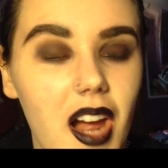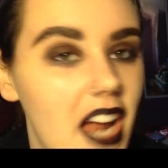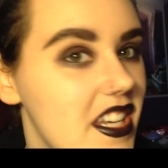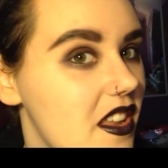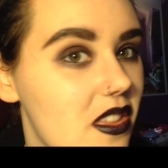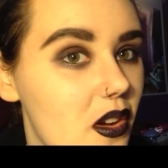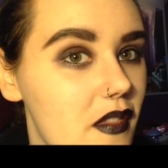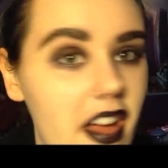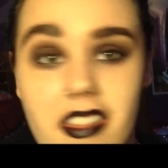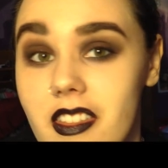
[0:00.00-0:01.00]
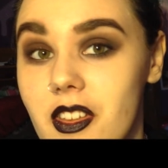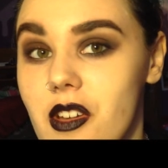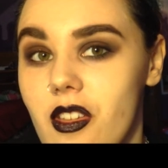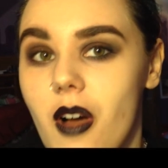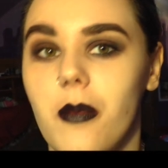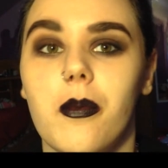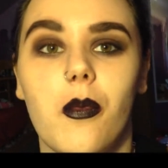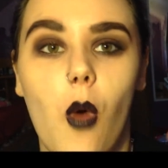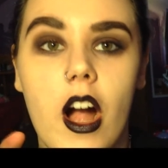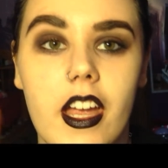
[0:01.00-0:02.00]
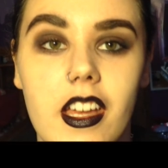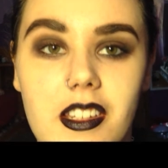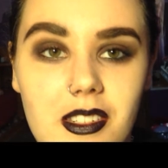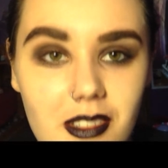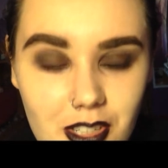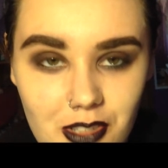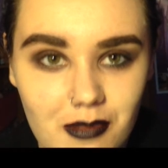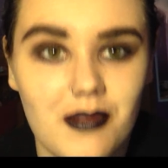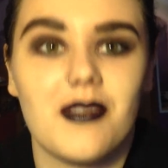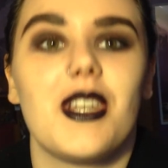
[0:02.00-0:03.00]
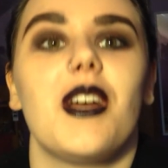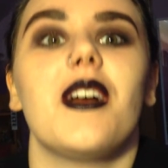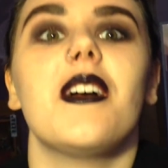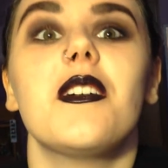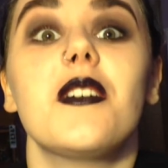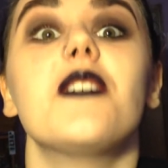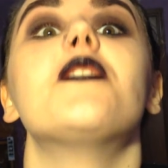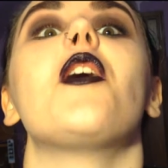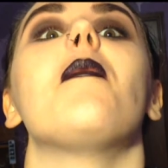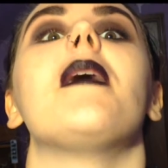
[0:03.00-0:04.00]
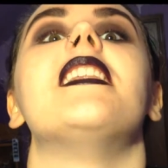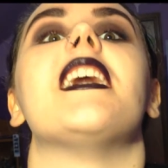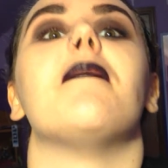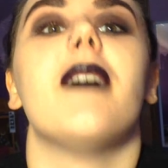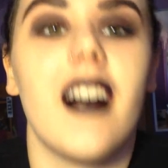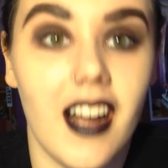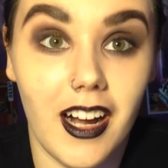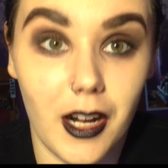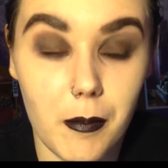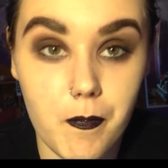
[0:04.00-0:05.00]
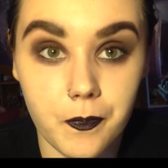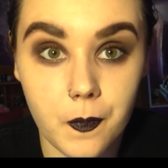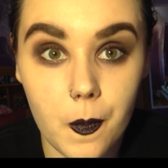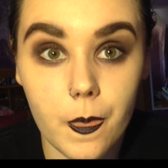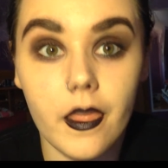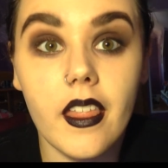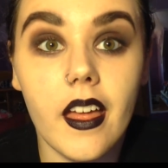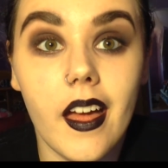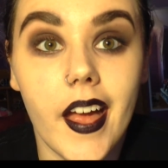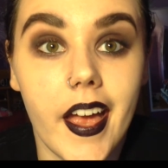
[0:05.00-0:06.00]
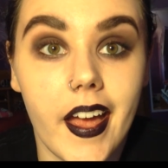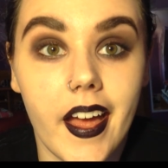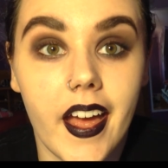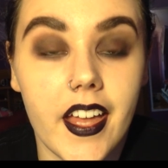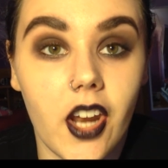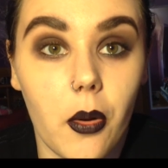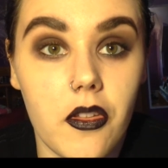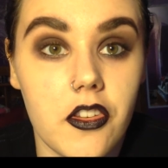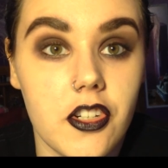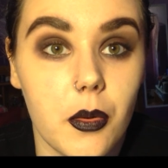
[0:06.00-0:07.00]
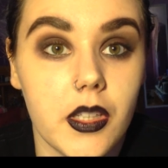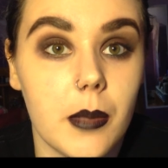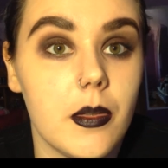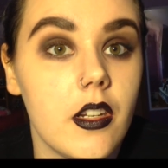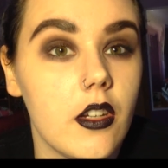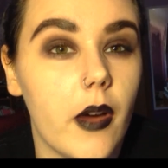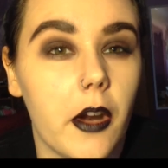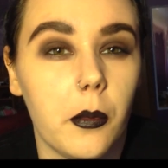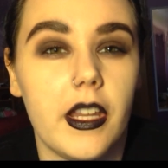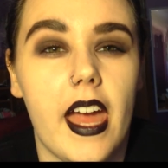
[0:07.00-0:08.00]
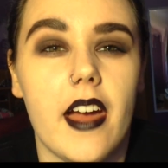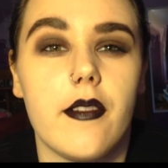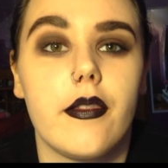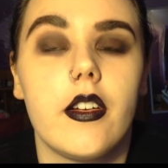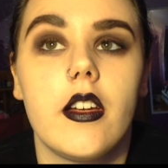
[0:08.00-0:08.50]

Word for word: I did it so fast that they're just all wonky. Just don't mind them. Um, and I wasn't sure what lip to do. I don't really have